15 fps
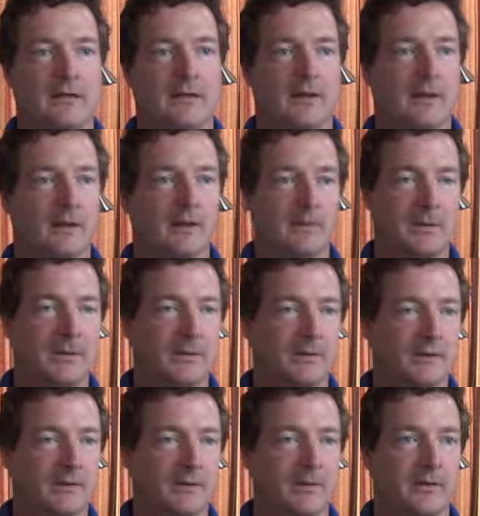They're not competing
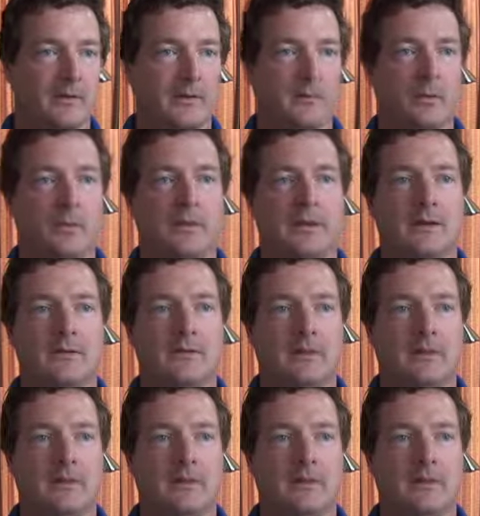against other employees.